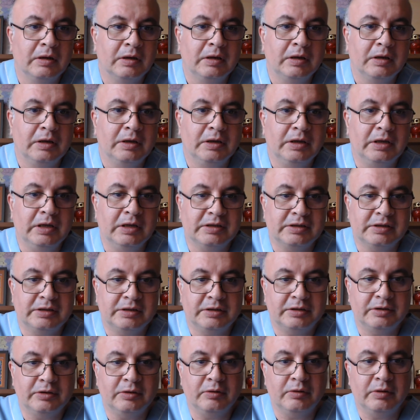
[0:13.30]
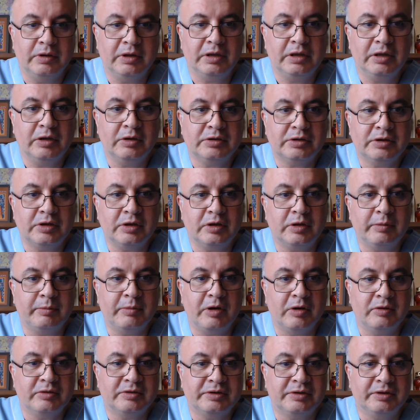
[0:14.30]
Yes, so let's talk
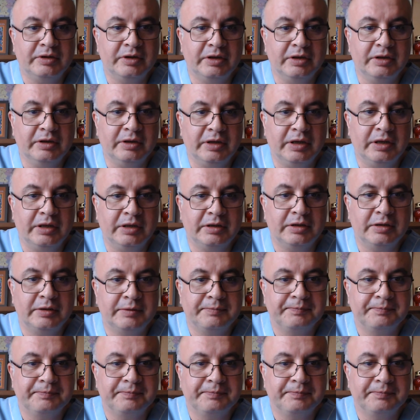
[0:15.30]
about Stridor. And